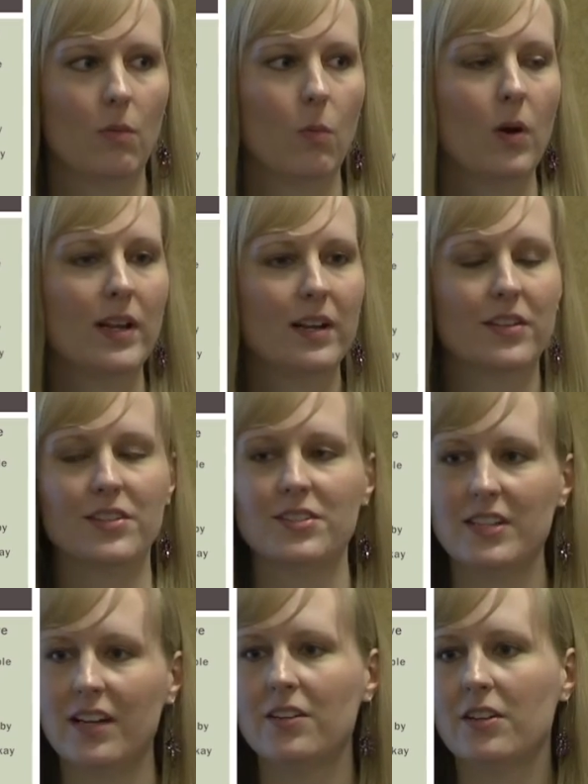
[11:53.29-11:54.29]
What the
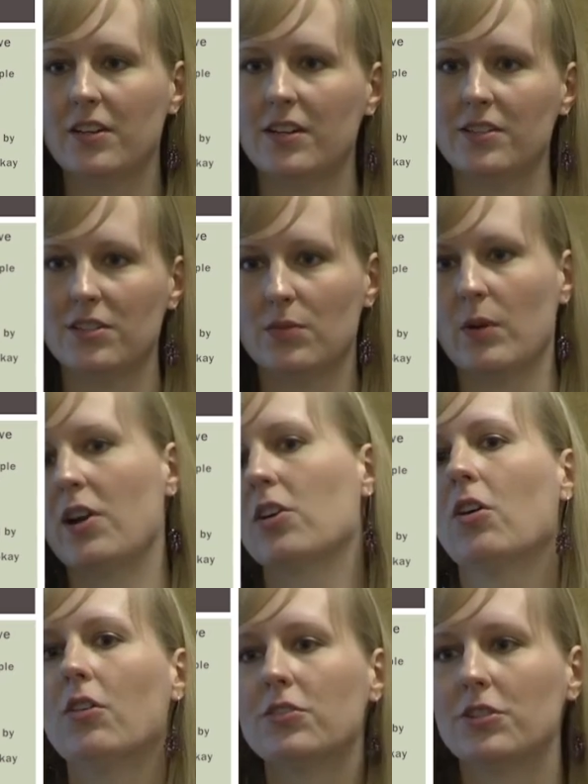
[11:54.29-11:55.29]
standard is what our
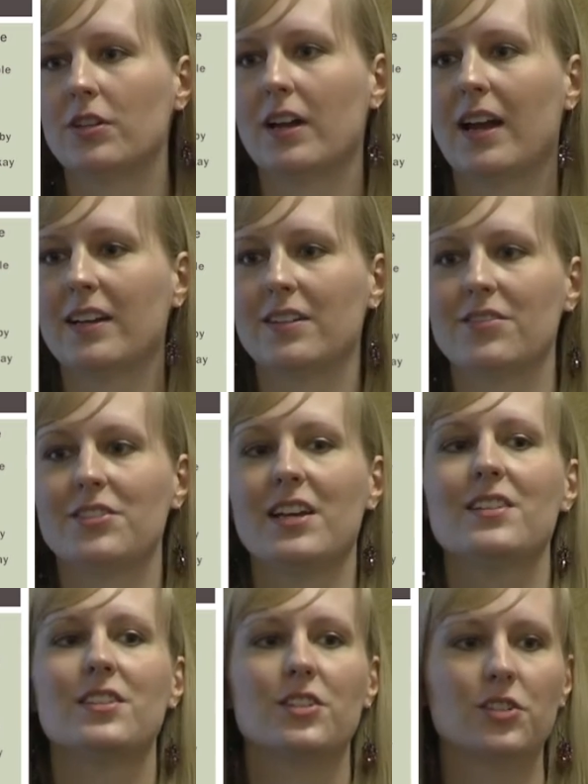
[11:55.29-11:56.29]
culture kind of
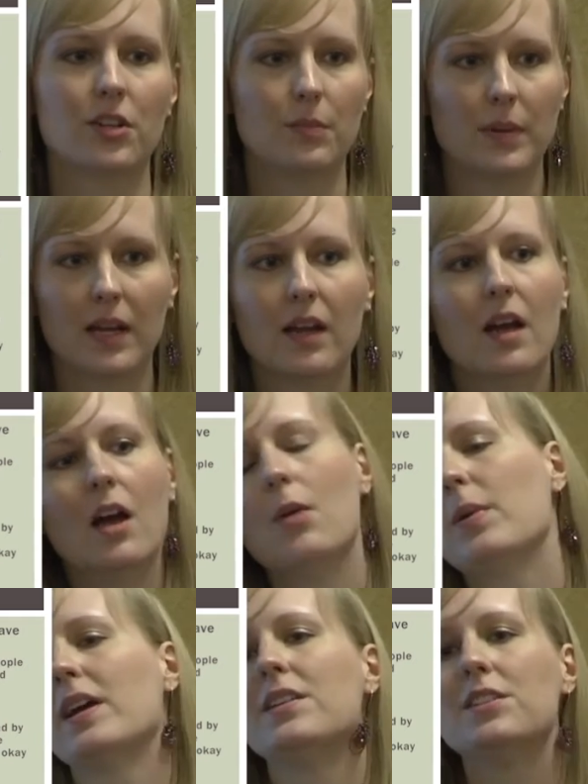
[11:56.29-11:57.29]
says it should be,
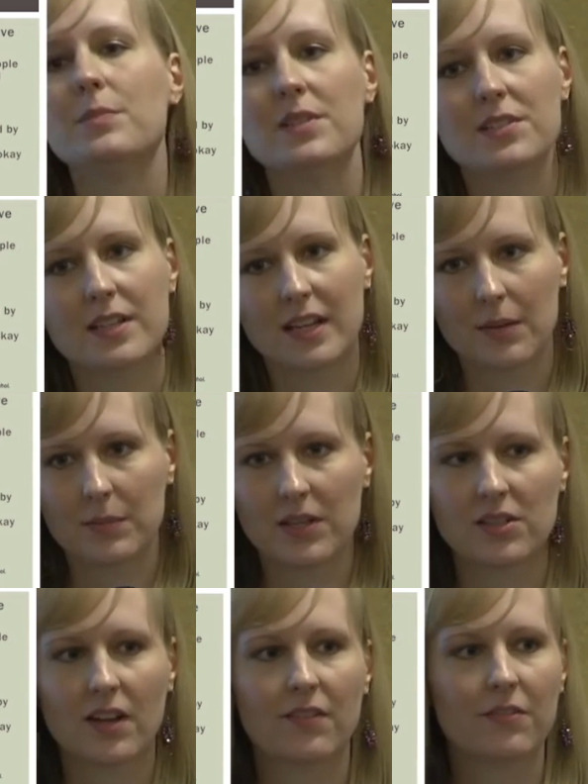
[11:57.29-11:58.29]
but intimacy can
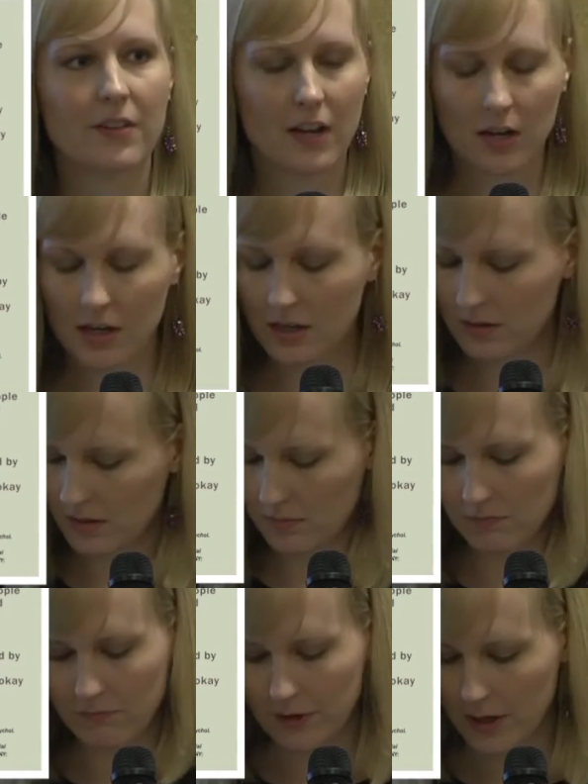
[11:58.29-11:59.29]
be done
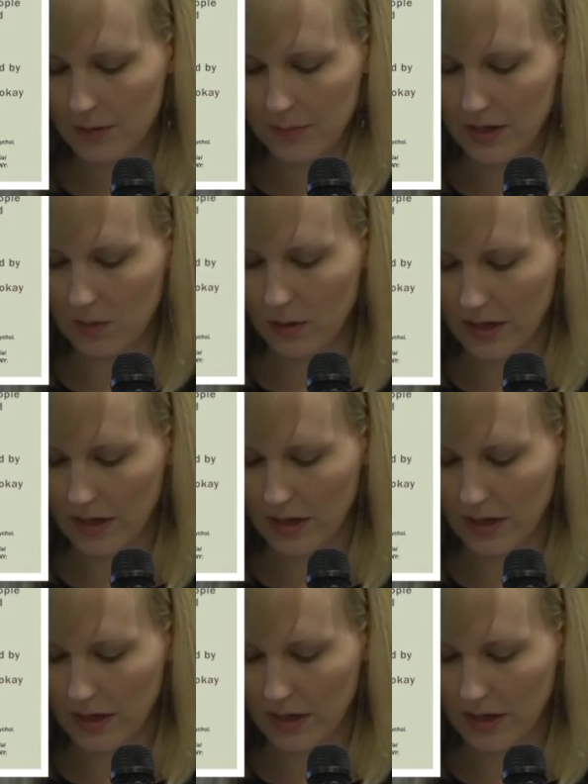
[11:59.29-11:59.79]
in very many